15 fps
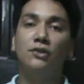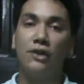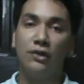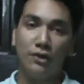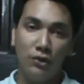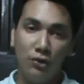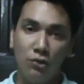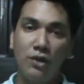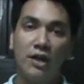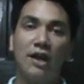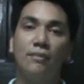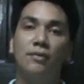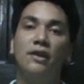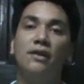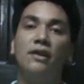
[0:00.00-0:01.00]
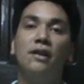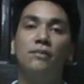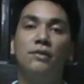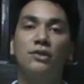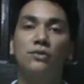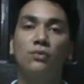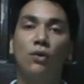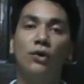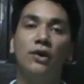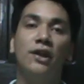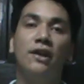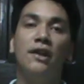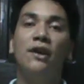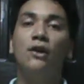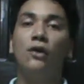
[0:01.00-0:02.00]
and the new cabinet can be sworn
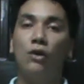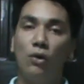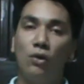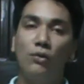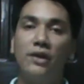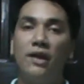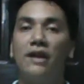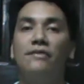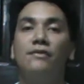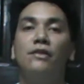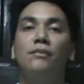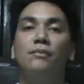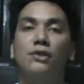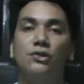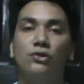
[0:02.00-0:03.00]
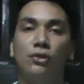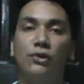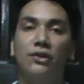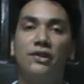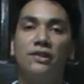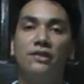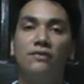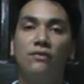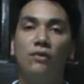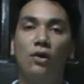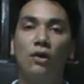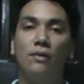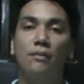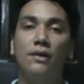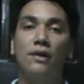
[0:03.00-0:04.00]
in only after the majority is
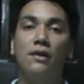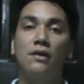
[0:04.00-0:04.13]
formed.